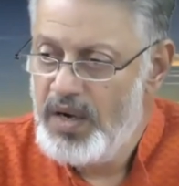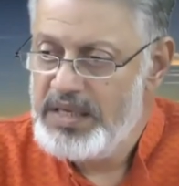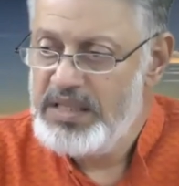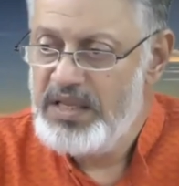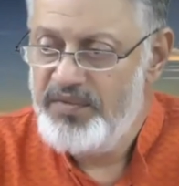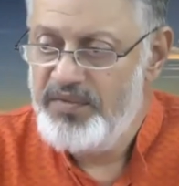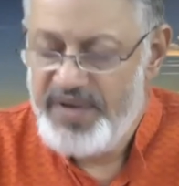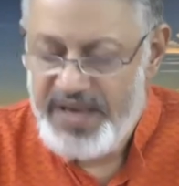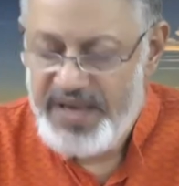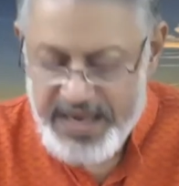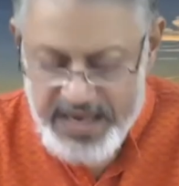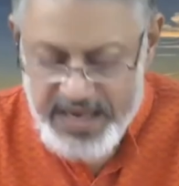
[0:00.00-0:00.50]
in
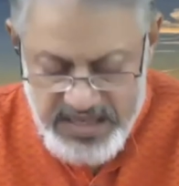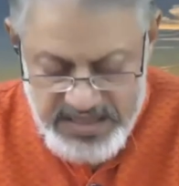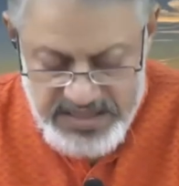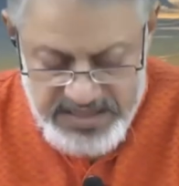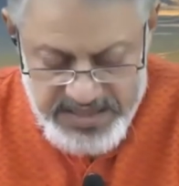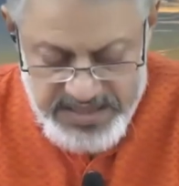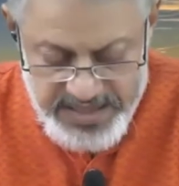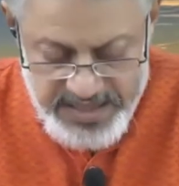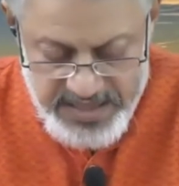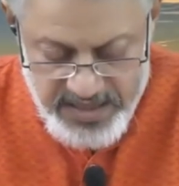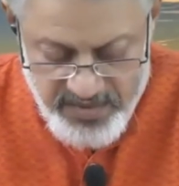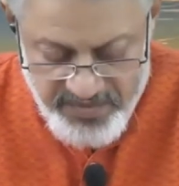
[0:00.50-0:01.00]
the waking
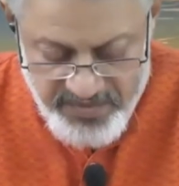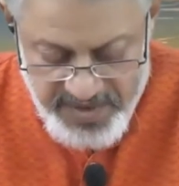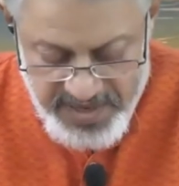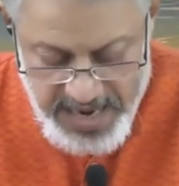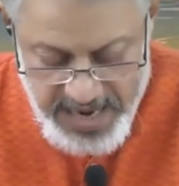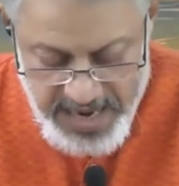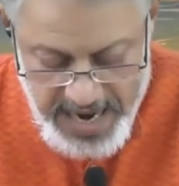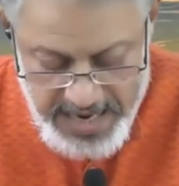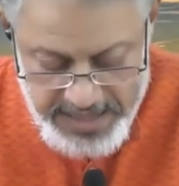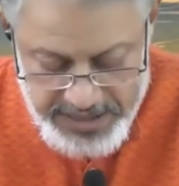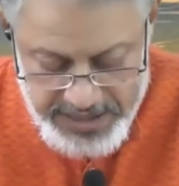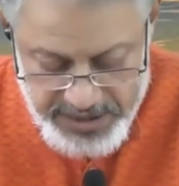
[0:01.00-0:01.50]
state,
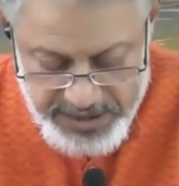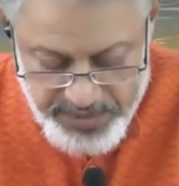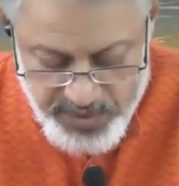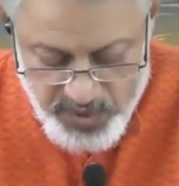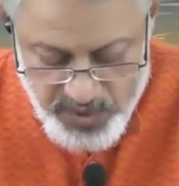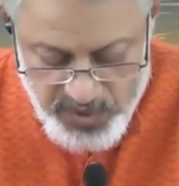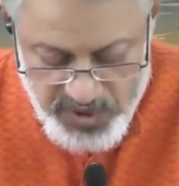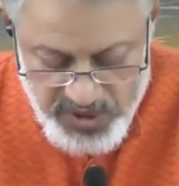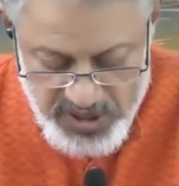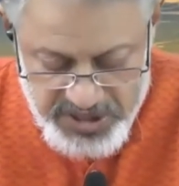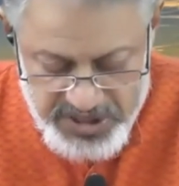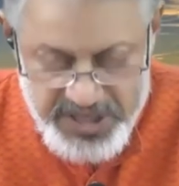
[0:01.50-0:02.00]
we
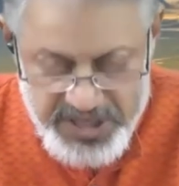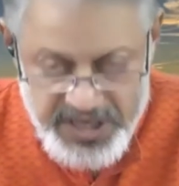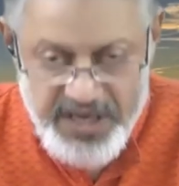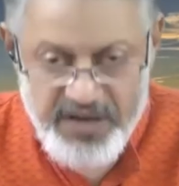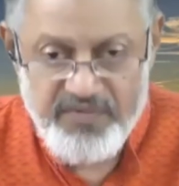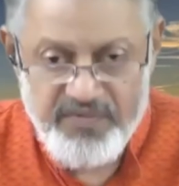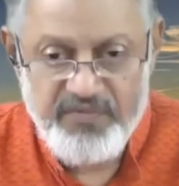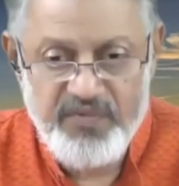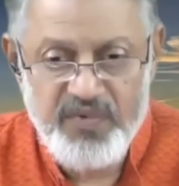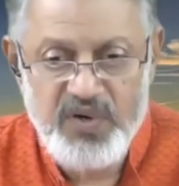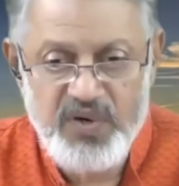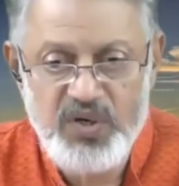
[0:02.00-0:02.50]
attribute the
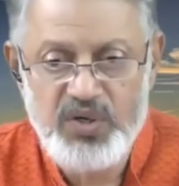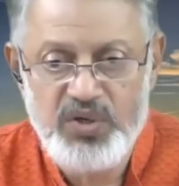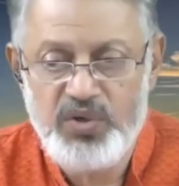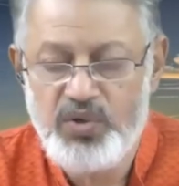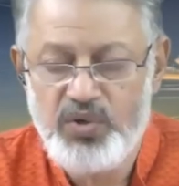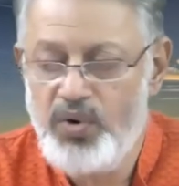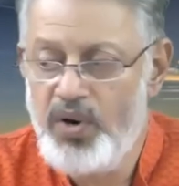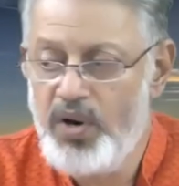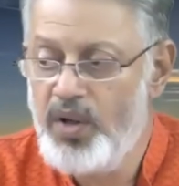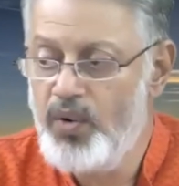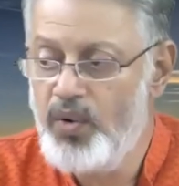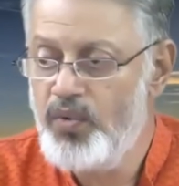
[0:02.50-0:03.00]
same word
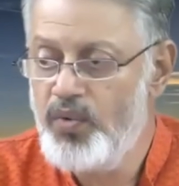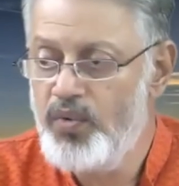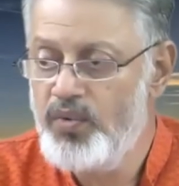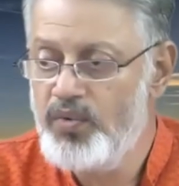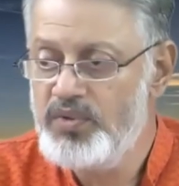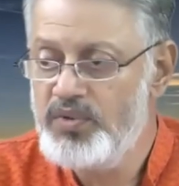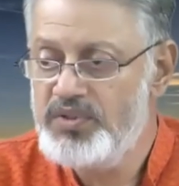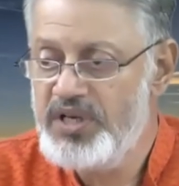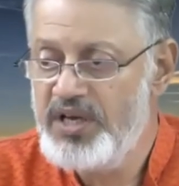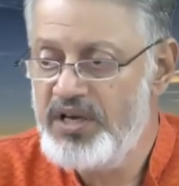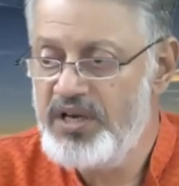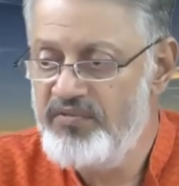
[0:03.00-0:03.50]
to love,
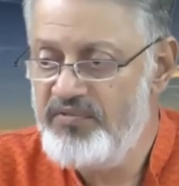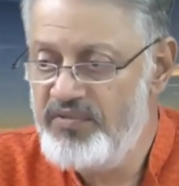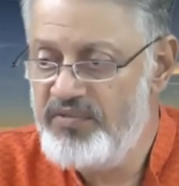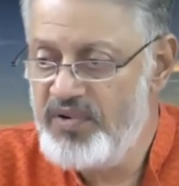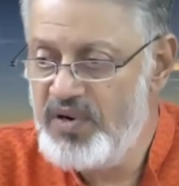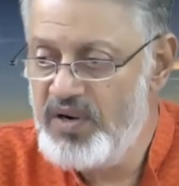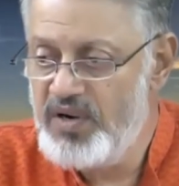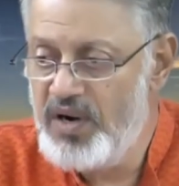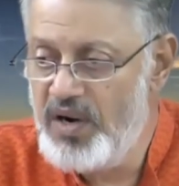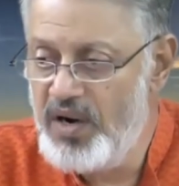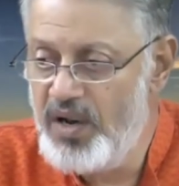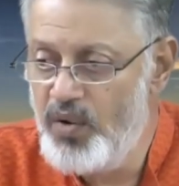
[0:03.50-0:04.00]
same
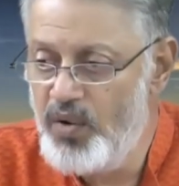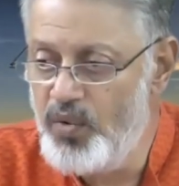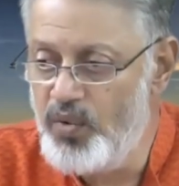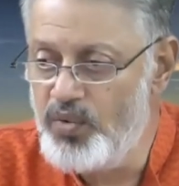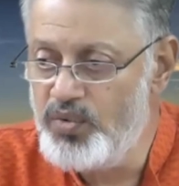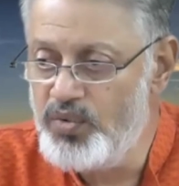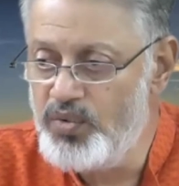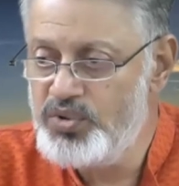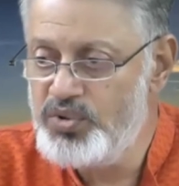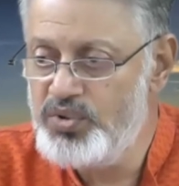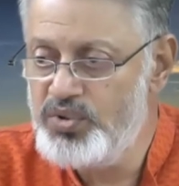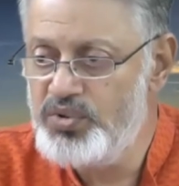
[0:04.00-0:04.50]
word
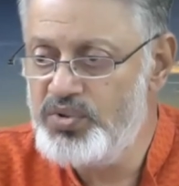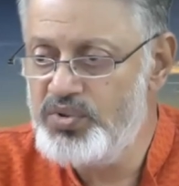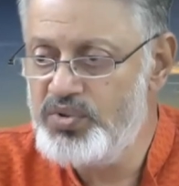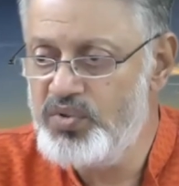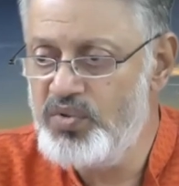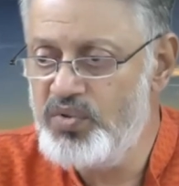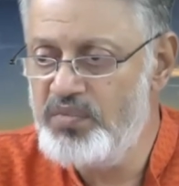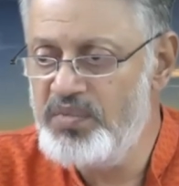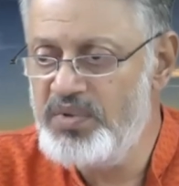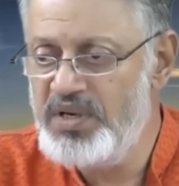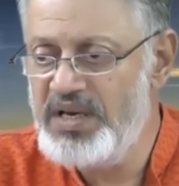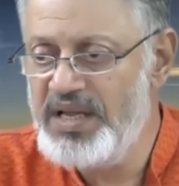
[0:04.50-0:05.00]
love, to
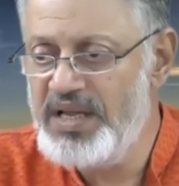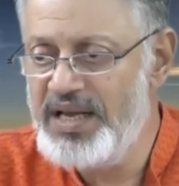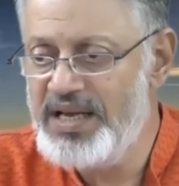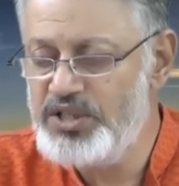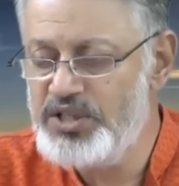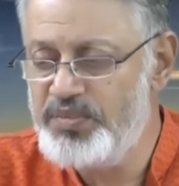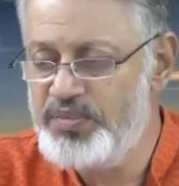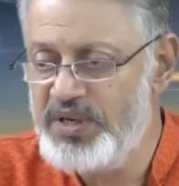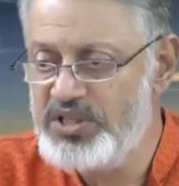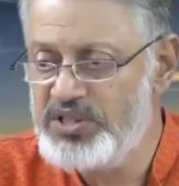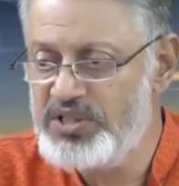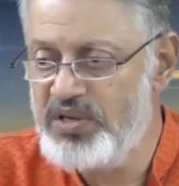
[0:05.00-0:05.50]
so many
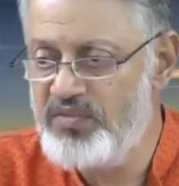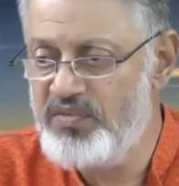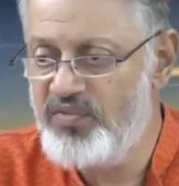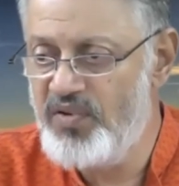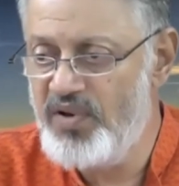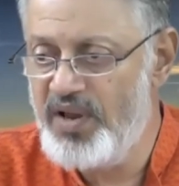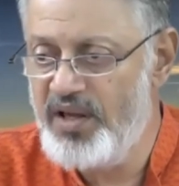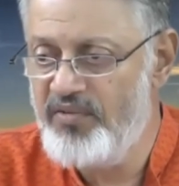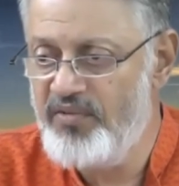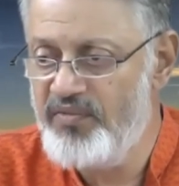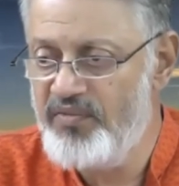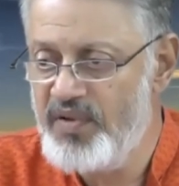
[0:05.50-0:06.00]
aspects of
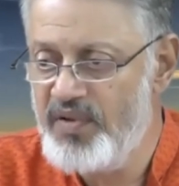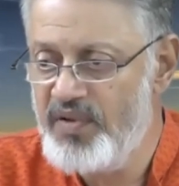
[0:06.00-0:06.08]
life.